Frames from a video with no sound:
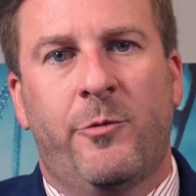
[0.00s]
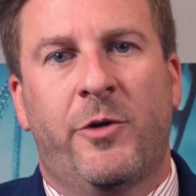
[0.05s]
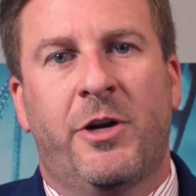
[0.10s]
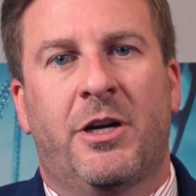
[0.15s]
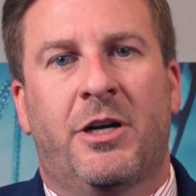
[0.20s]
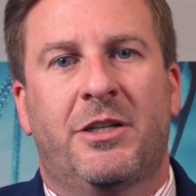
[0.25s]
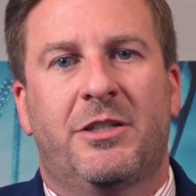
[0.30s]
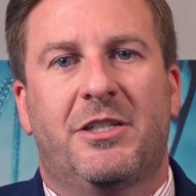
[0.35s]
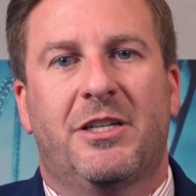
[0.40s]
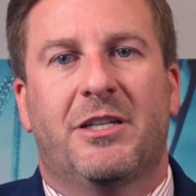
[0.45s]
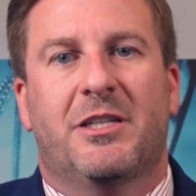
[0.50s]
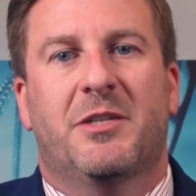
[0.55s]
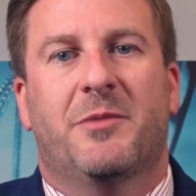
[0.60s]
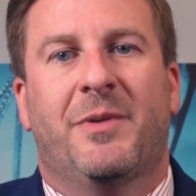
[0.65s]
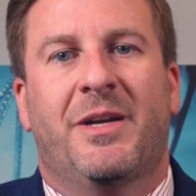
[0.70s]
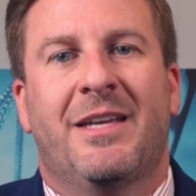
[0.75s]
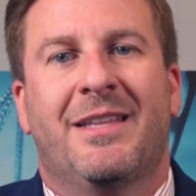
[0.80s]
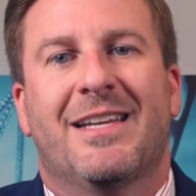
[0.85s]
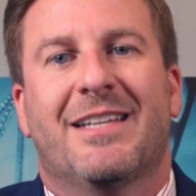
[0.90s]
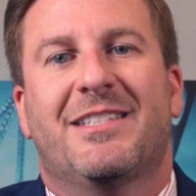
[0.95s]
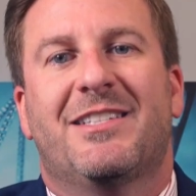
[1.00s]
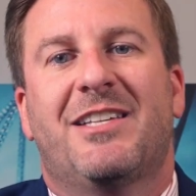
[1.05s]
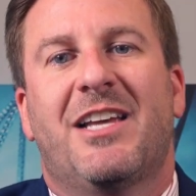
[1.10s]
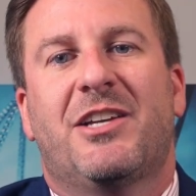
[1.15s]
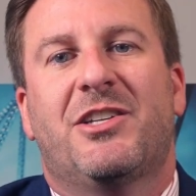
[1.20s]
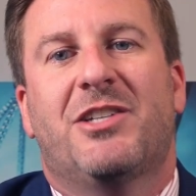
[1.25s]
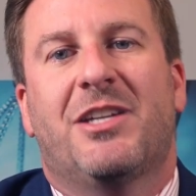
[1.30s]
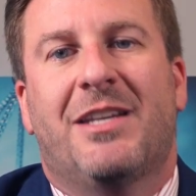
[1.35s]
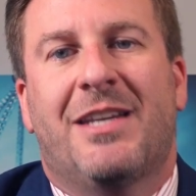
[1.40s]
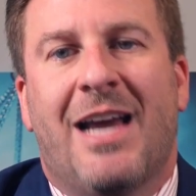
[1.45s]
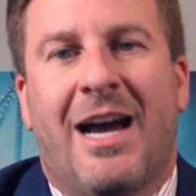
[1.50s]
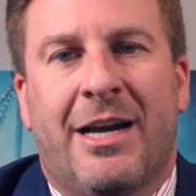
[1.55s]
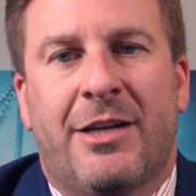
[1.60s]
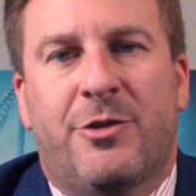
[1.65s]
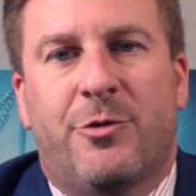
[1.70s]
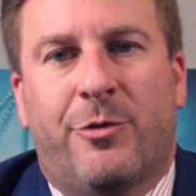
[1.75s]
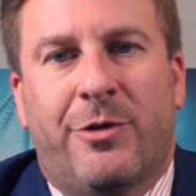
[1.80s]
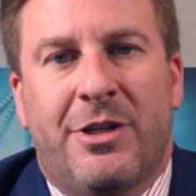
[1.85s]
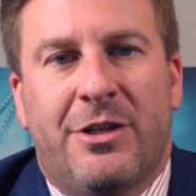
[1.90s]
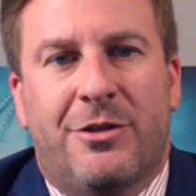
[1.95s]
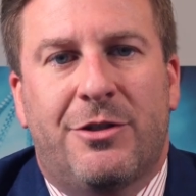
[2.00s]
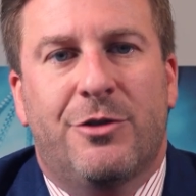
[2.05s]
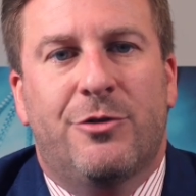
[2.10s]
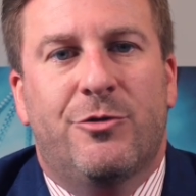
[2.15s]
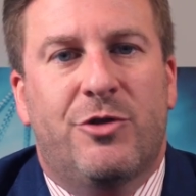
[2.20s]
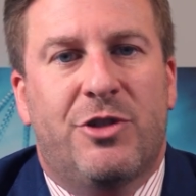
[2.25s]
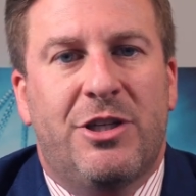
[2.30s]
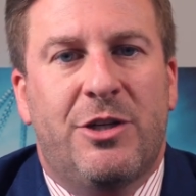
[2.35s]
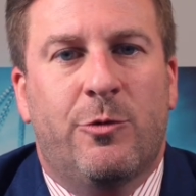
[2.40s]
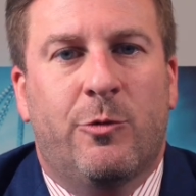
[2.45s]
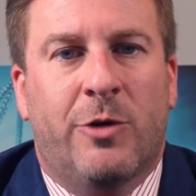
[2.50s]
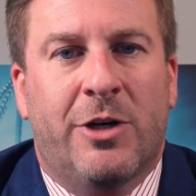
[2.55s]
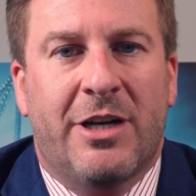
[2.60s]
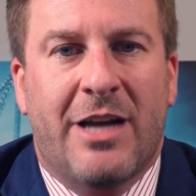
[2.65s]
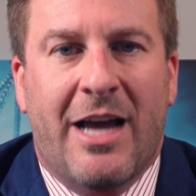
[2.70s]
went on to explain that Section 922G1,